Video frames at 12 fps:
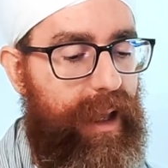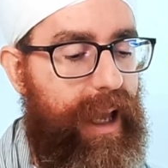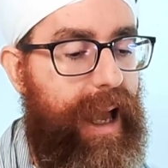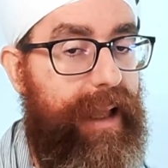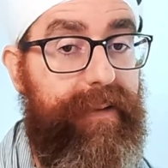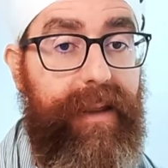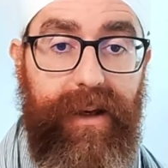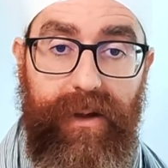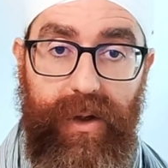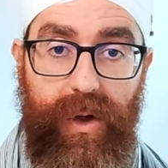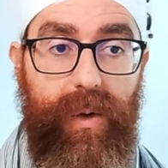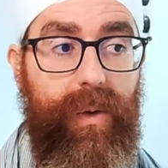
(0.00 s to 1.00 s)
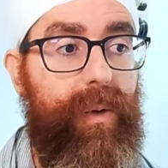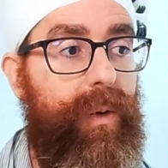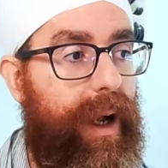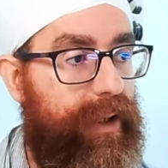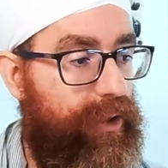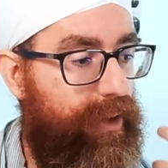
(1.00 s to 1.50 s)
And then you
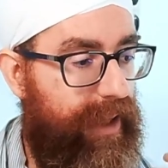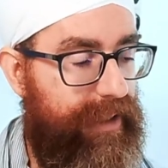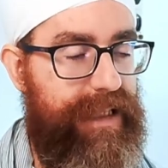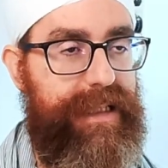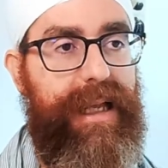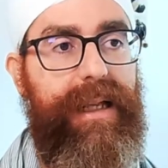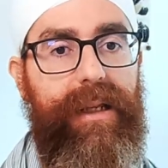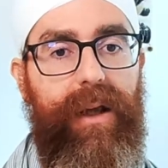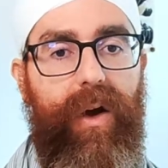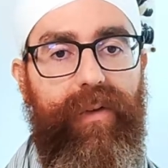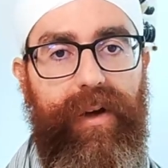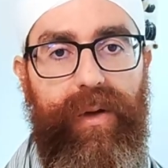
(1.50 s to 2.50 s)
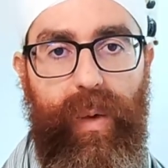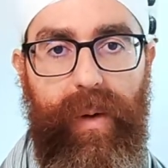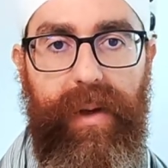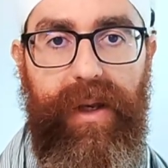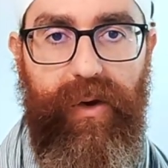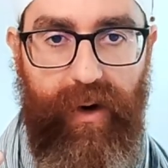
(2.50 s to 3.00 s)
and your understanding of it will
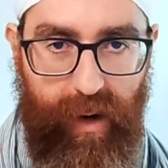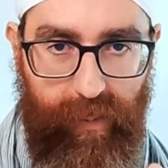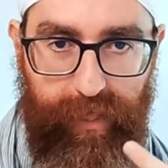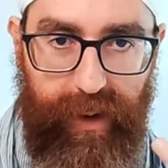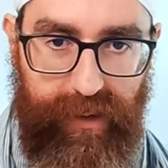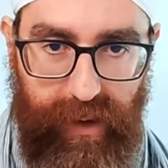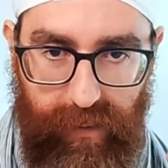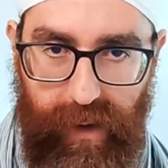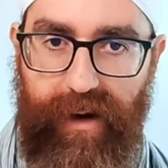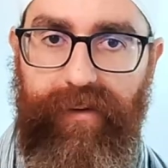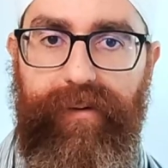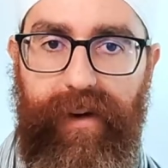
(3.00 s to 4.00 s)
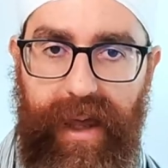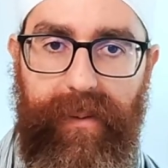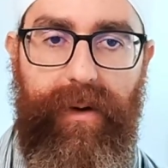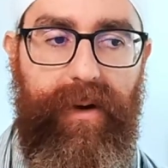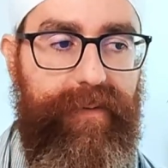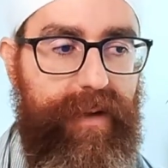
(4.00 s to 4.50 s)
be your own particular
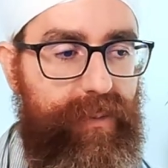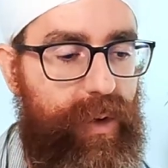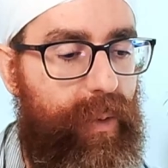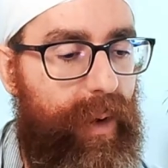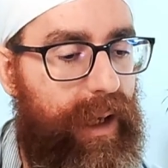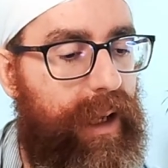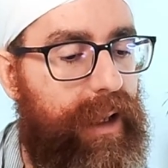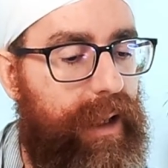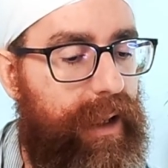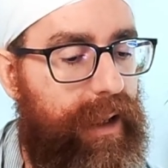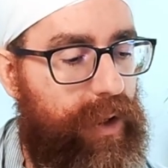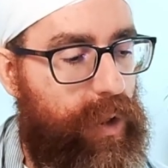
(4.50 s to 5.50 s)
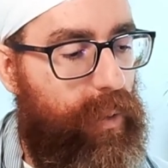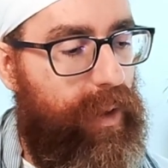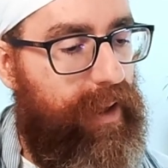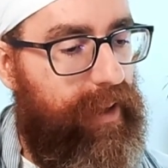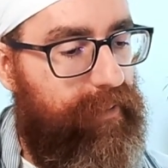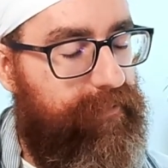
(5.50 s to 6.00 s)
flavor of them. You will
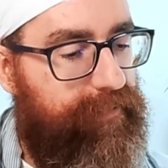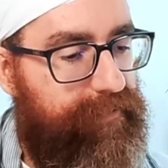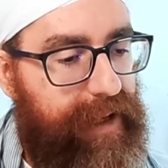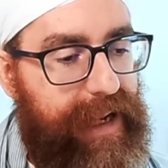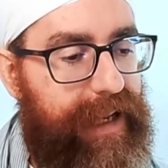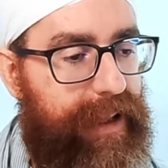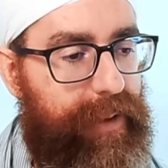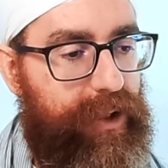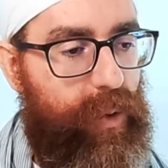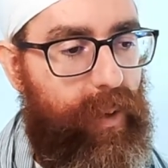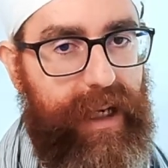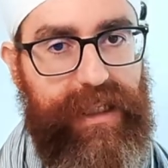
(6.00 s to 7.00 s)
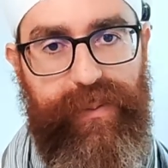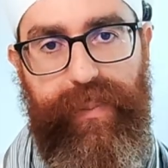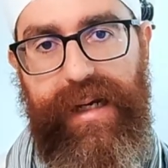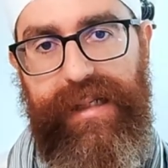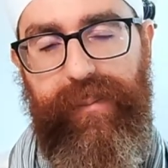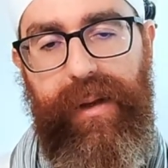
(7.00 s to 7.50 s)
feel them and you will
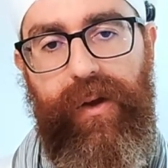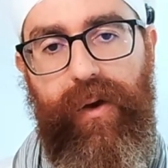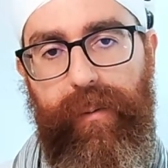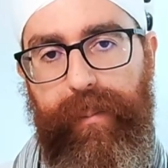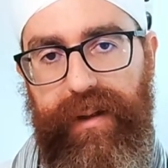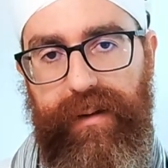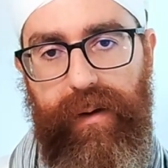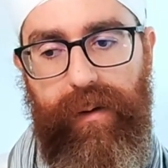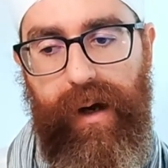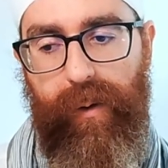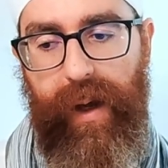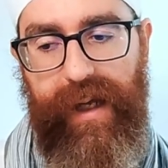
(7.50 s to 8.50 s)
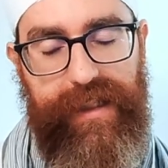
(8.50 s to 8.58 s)
express them in your particular way.